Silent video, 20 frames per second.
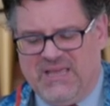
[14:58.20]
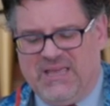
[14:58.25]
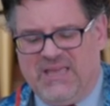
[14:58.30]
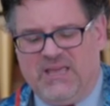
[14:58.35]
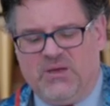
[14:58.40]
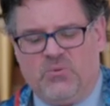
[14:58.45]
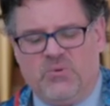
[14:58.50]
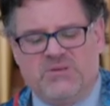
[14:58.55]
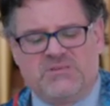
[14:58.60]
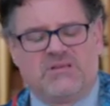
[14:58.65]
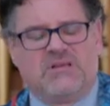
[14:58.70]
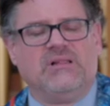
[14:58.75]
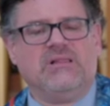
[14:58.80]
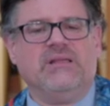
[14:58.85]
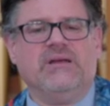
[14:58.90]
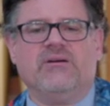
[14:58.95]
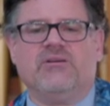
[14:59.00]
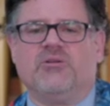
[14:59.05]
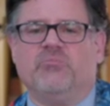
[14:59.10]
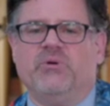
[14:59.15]
It was
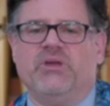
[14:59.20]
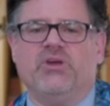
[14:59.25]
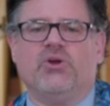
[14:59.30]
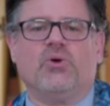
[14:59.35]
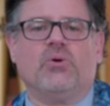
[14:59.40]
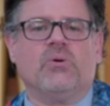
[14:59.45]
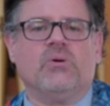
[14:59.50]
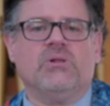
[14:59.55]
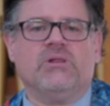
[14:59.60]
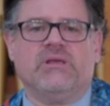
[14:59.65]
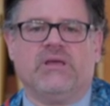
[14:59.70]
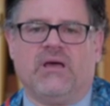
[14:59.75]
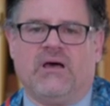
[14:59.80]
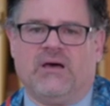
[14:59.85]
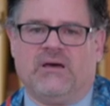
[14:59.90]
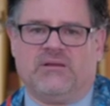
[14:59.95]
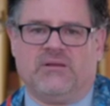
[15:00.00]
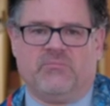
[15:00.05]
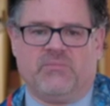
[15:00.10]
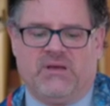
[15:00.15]
clear to me early
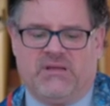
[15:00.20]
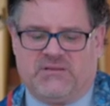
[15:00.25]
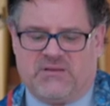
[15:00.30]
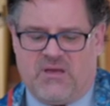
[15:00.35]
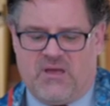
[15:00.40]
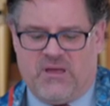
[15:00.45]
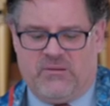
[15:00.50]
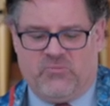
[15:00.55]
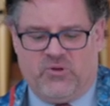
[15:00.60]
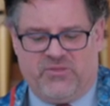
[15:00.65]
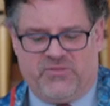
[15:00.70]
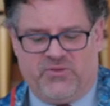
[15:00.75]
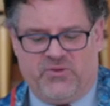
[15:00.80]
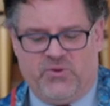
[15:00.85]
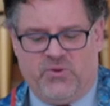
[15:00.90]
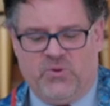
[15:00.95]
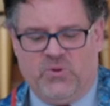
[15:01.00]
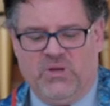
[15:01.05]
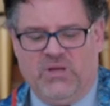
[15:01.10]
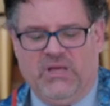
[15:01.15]
on in my time with
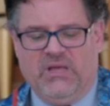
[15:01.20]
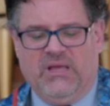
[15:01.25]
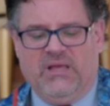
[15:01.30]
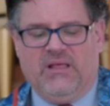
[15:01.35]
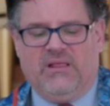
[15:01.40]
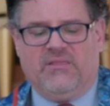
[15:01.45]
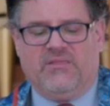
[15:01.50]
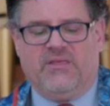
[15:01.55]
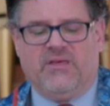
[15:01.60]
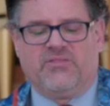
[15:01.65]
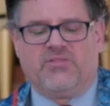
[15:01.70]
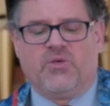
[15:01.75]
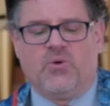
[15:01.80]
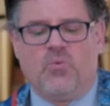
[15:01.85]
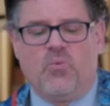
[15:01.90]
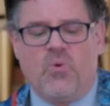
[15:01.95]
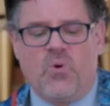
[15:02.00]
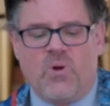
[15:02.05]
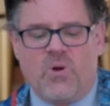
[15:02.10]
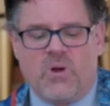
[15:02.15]
you that the
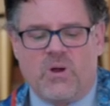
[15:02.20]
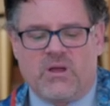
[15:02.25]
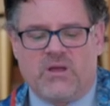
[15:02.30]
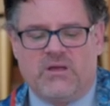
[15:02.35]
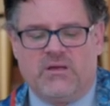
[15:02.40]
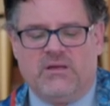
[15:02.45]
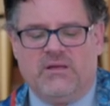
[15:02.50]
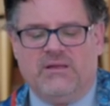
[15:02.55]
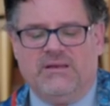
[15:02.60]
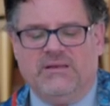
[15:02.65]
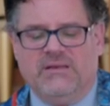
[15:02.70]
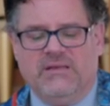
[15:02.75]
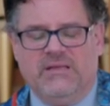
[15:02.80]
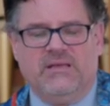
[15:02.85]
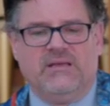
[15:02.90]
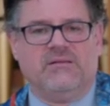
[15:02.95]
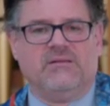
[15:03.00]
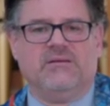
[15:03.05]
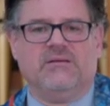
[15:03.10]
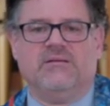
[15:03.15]
work
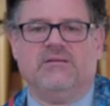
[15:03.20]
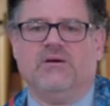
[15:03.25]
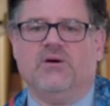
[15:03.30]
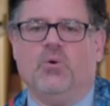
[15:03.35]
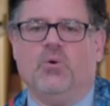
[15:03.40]
needed